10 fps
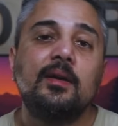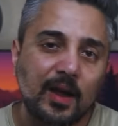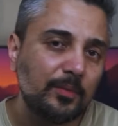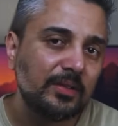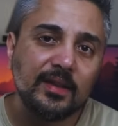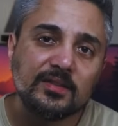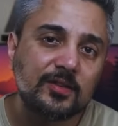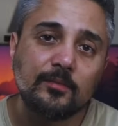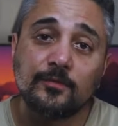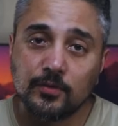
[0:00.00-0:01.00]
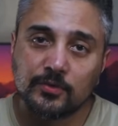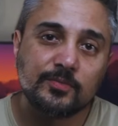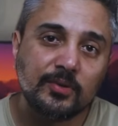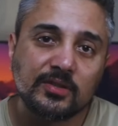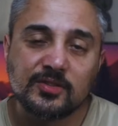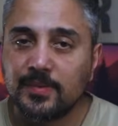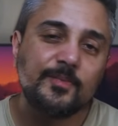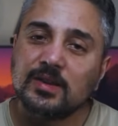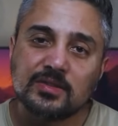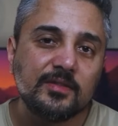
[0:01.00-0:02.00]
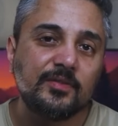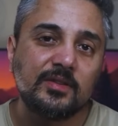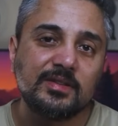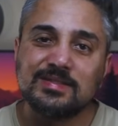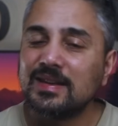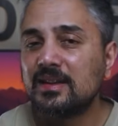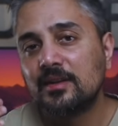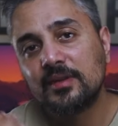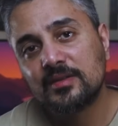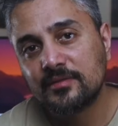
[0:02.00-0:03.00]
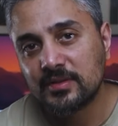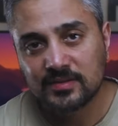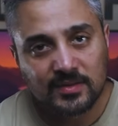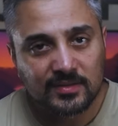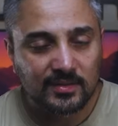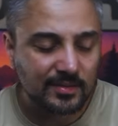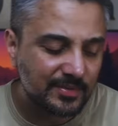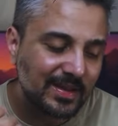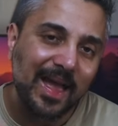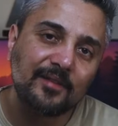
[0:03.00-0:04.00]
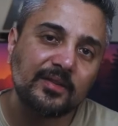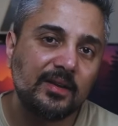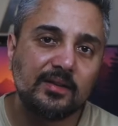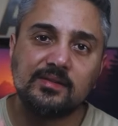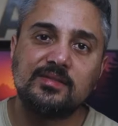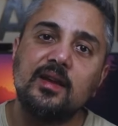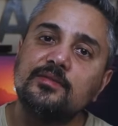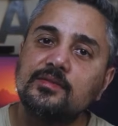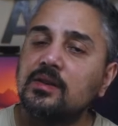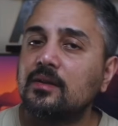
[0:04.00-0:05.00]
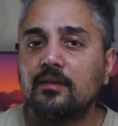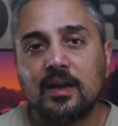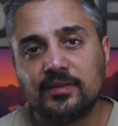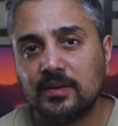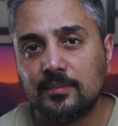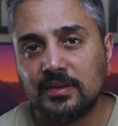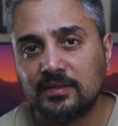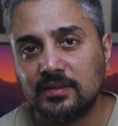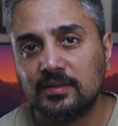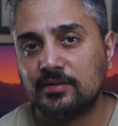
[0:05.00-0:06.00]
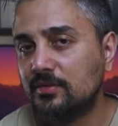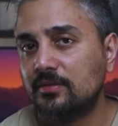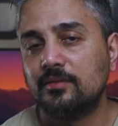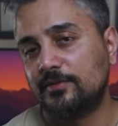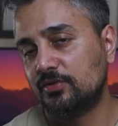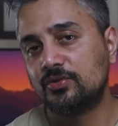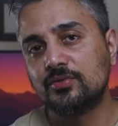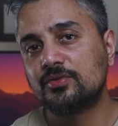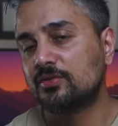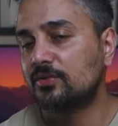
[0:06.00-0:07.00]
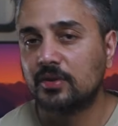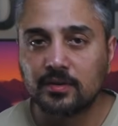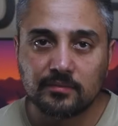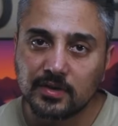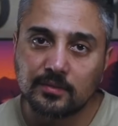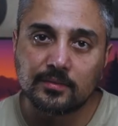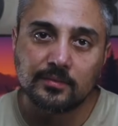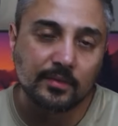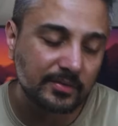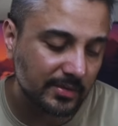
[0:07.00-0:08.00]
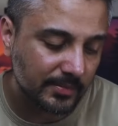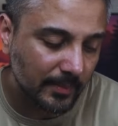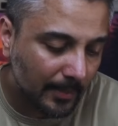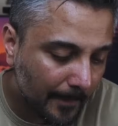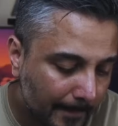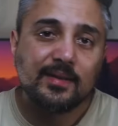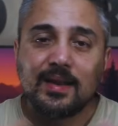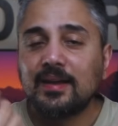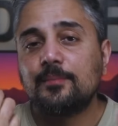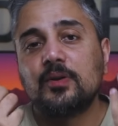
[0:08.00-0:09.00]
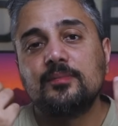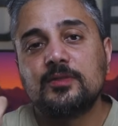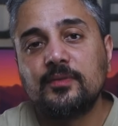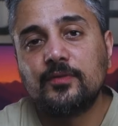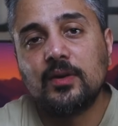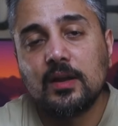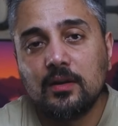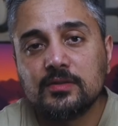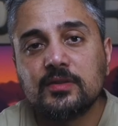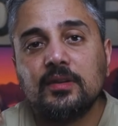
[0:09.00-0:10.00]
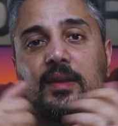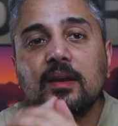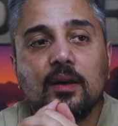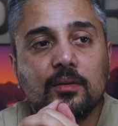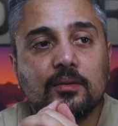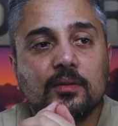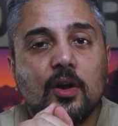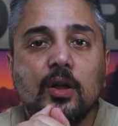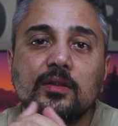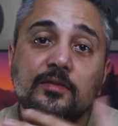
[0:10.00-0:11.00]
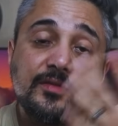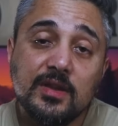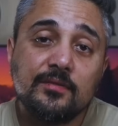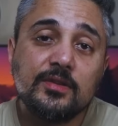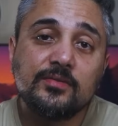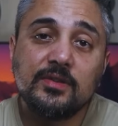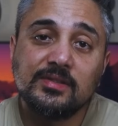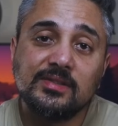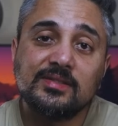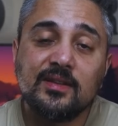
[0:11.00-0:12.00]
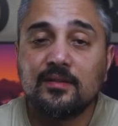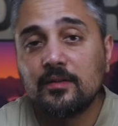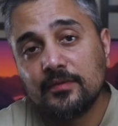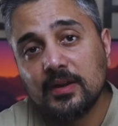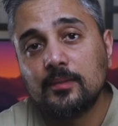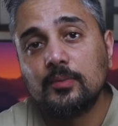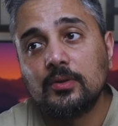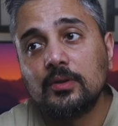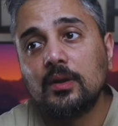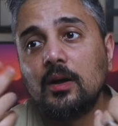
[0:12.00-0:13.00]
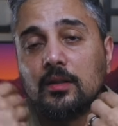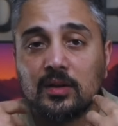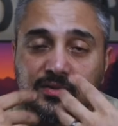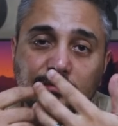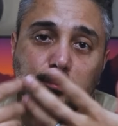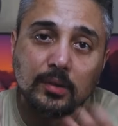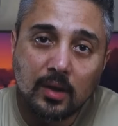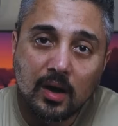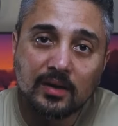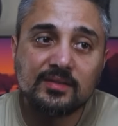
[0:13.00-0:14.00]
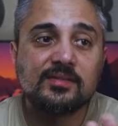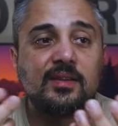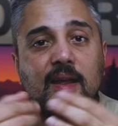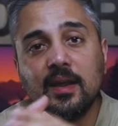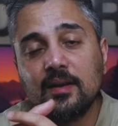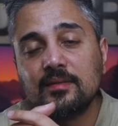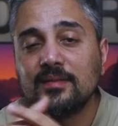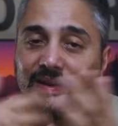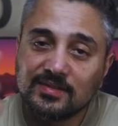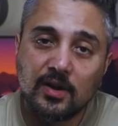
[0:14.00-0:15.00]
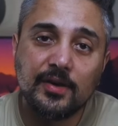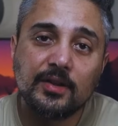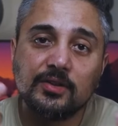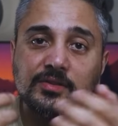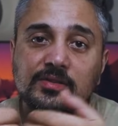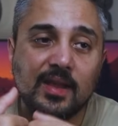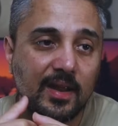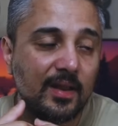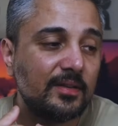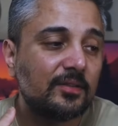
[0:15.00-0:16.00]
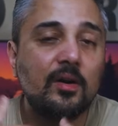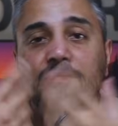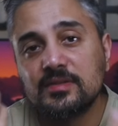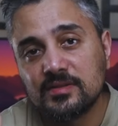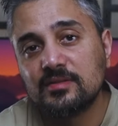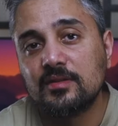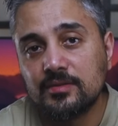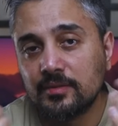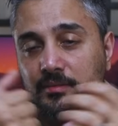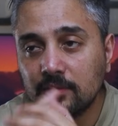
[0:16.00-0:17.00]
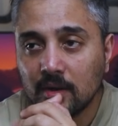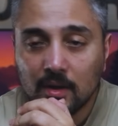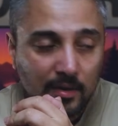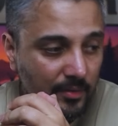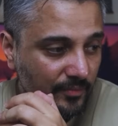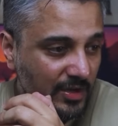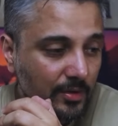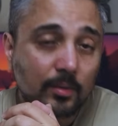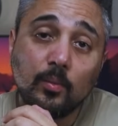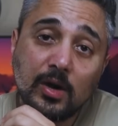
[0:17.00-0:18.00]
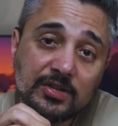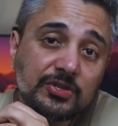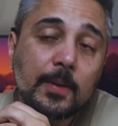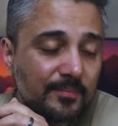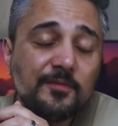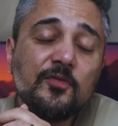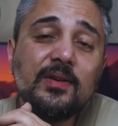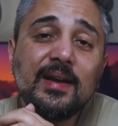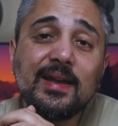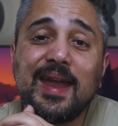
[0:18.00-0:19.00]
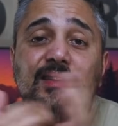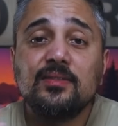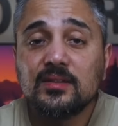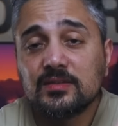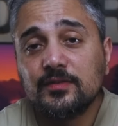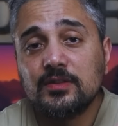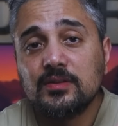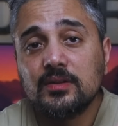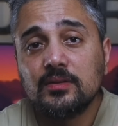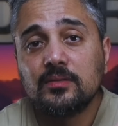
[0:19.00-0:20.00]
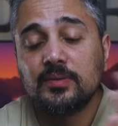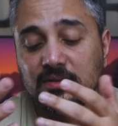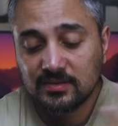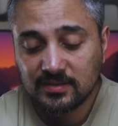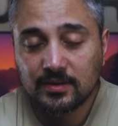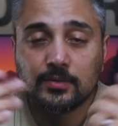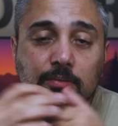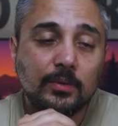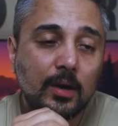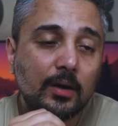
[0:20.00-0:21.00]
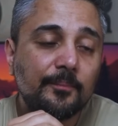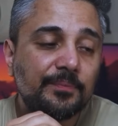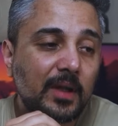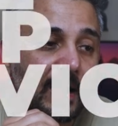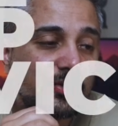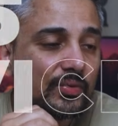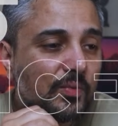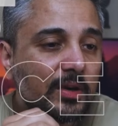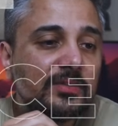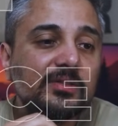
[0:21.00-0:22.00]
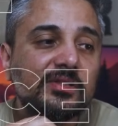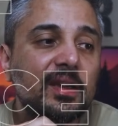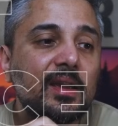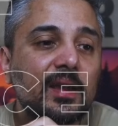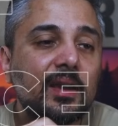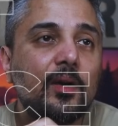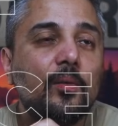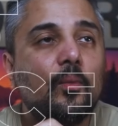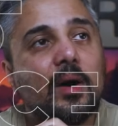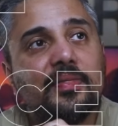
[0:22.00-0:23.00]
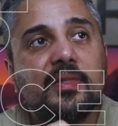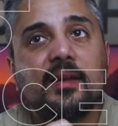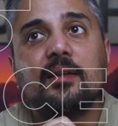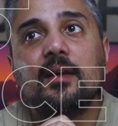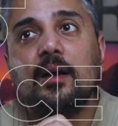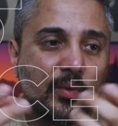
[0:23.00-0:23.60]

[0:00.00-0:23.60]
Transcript: I will link some of those books, especially for designing event-driven systems, Kafka, Cassandra, graph databases. So if you choose to, you can read through those as well. And like I promised before, I'll also link out all the free resources that are available, lots of blogs and nice articles and conferences that you can read or watch. Before I end this video, because it's getting too long, I do want to say one thing.